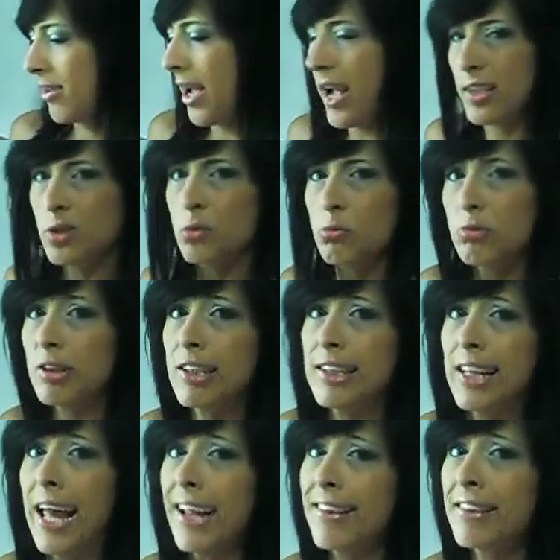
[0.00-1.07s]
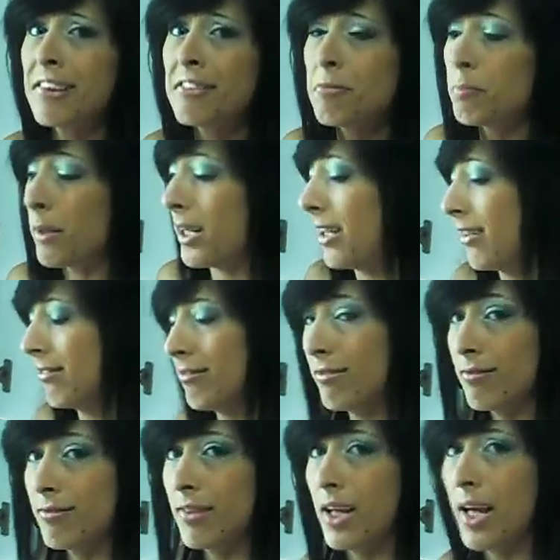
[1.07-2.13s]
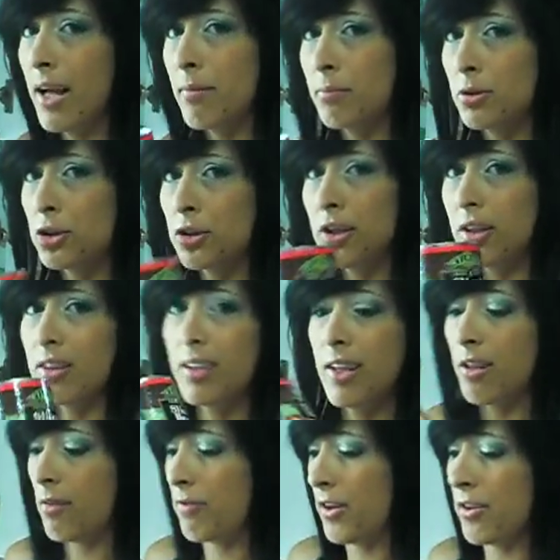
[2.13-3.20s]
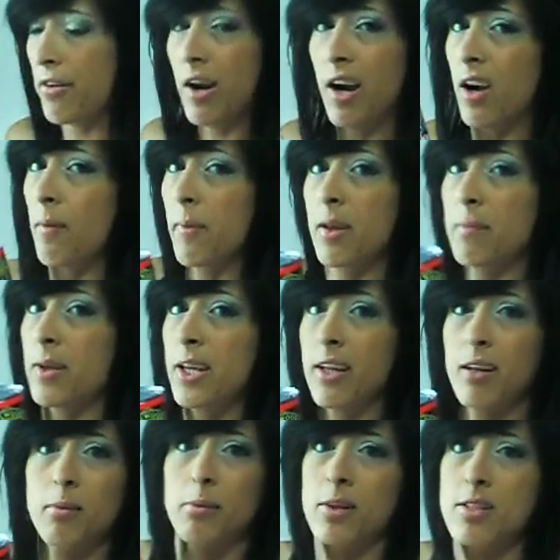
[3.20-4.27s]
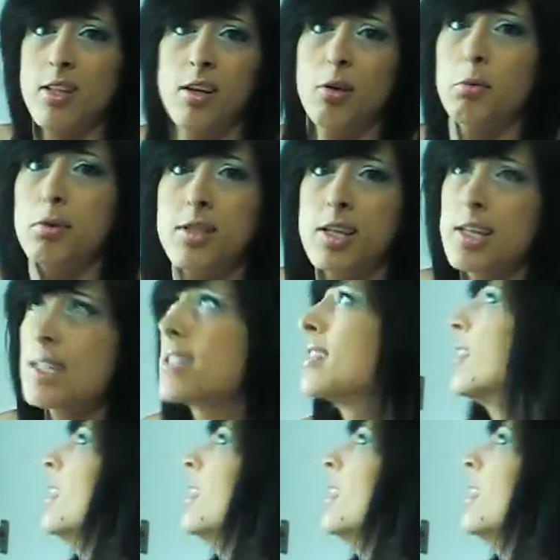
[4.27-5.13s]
I don't really like them, but I'm sure he'll figure out how to make me eat them because he always does.